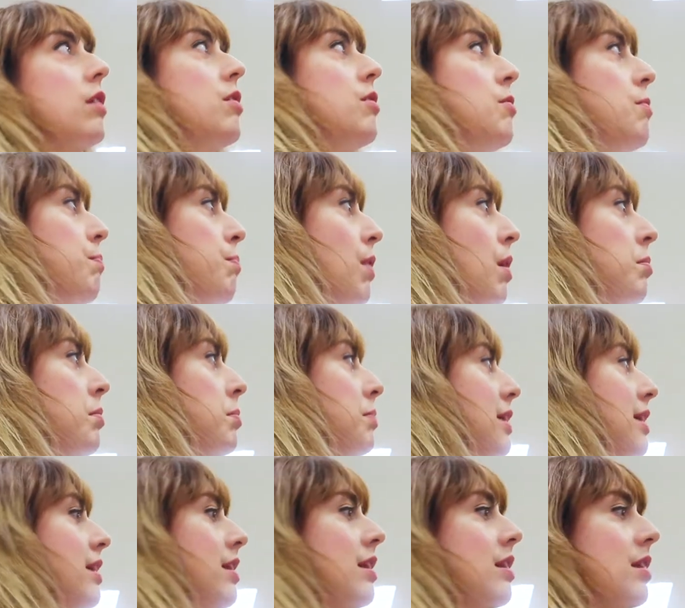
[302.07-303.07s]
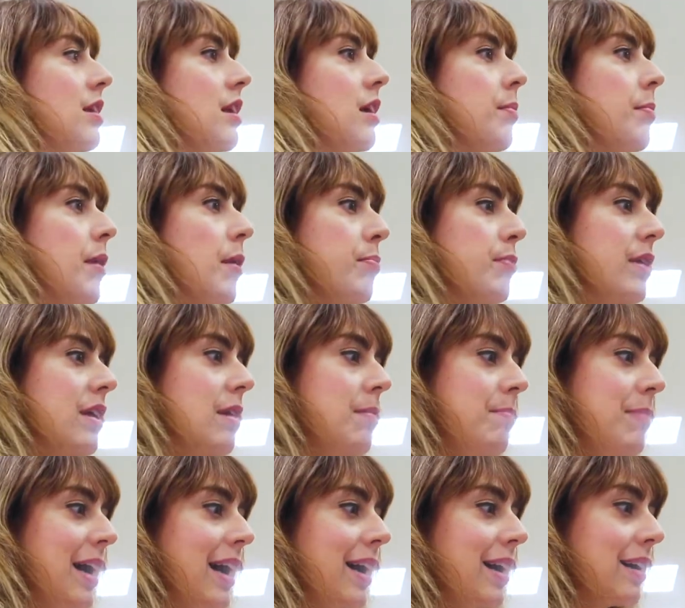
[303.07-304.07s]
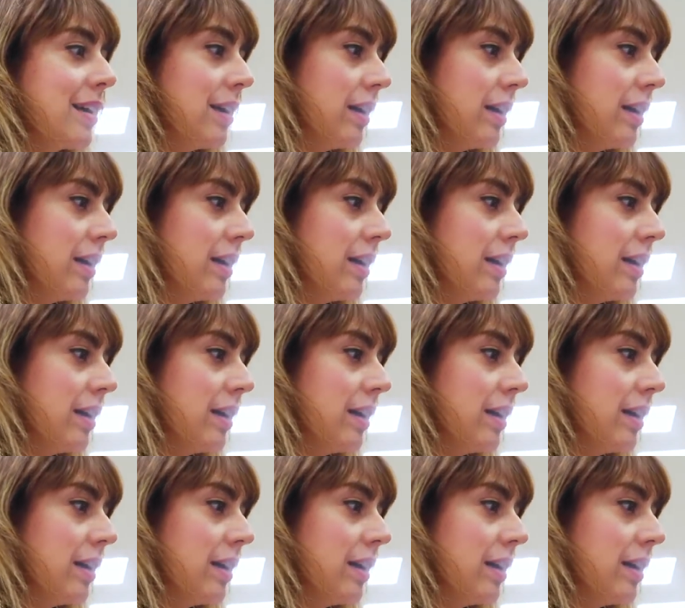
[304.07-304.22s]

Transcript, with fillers: you probably didn't think about bringing back.